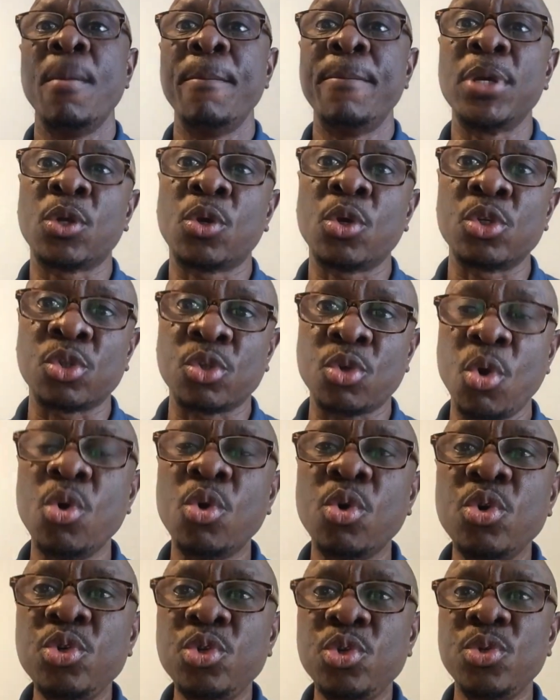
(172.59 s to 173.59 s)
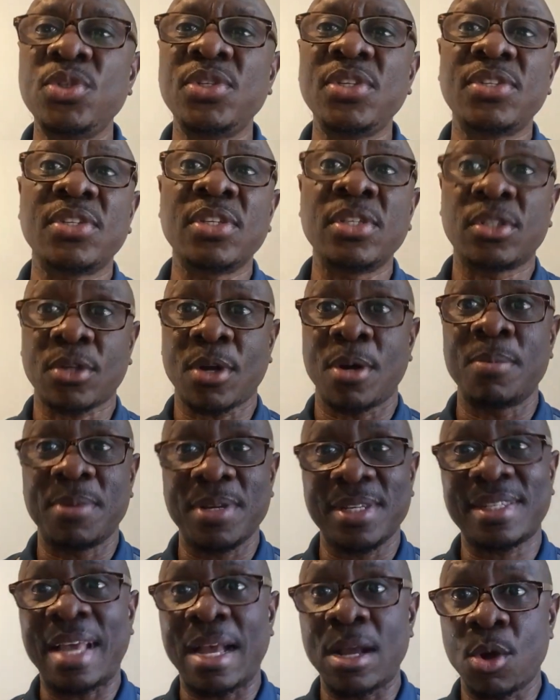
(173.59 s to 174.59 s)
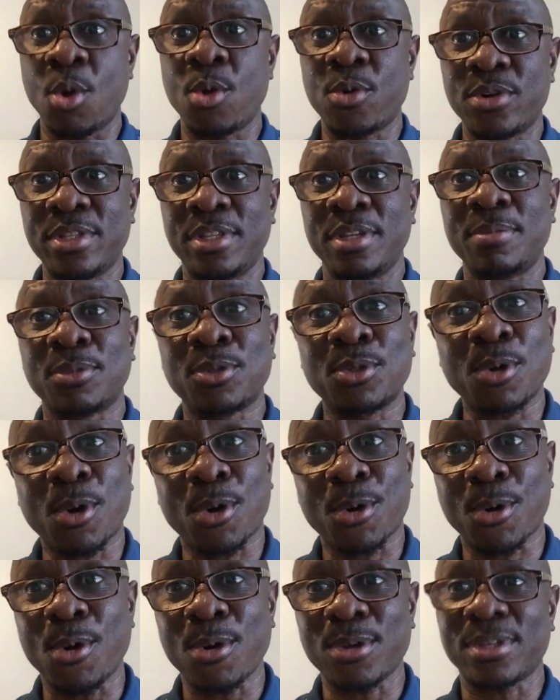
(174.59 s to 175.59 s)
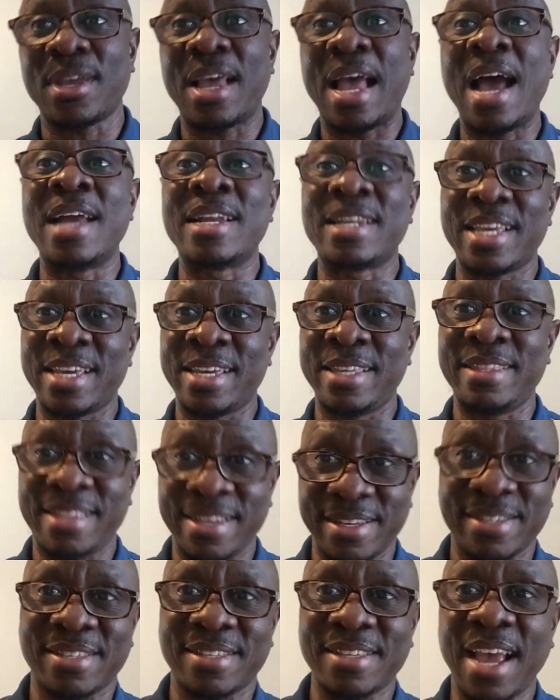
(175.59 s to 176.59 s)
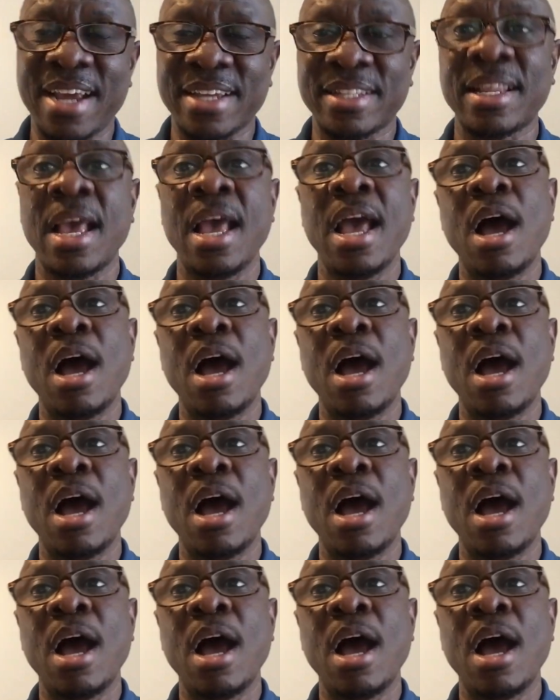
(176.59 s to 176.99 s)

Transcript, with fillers: because Google uses its complex algorithm to crawl and index site.